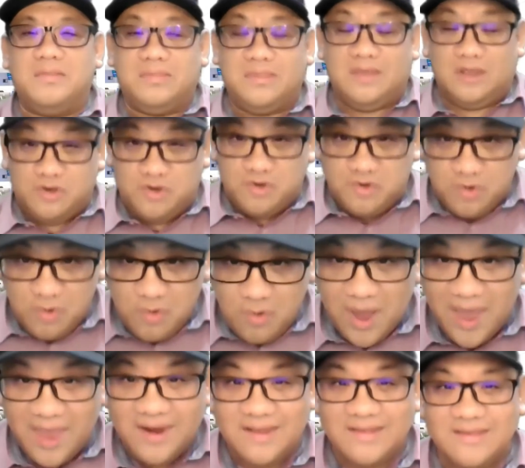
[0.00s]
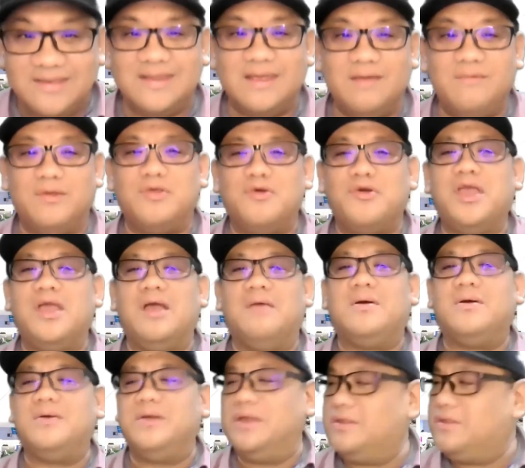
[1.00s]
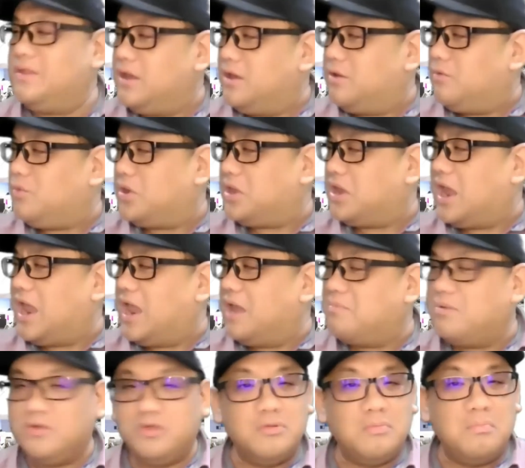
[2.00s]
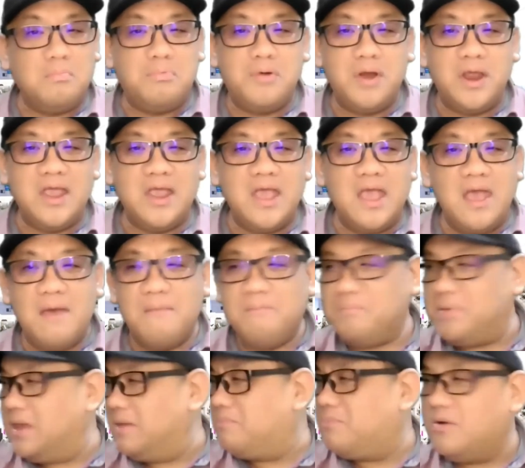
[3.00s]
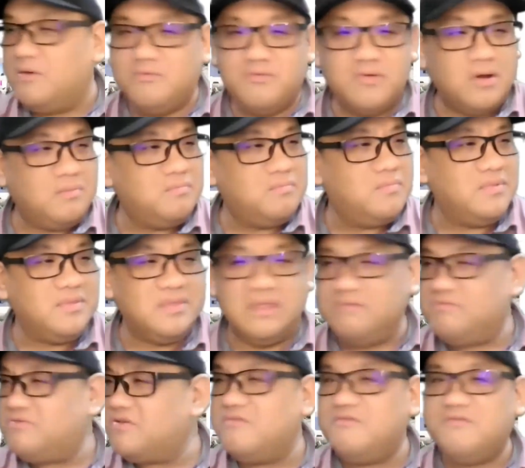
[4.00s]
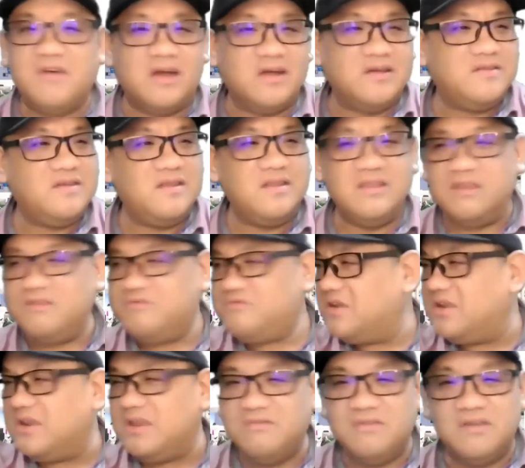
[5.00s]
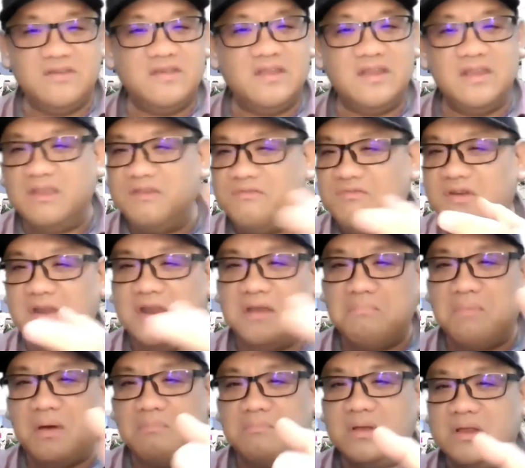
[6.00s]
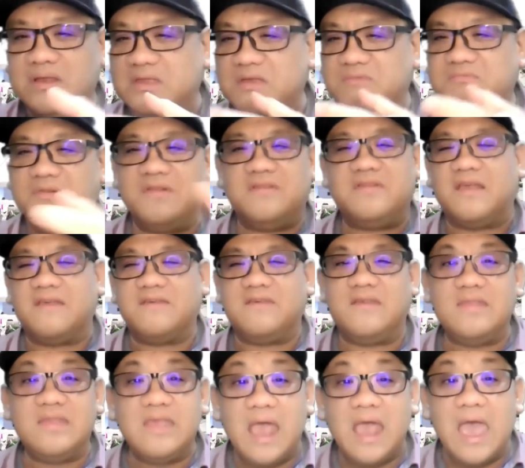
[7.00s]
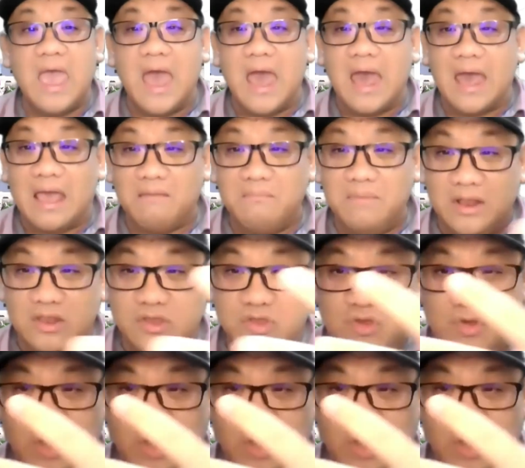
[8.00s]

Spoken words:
The true energy that we're talking about is when you're able to bring people from different functions, different divisions, different departments, different sections, coming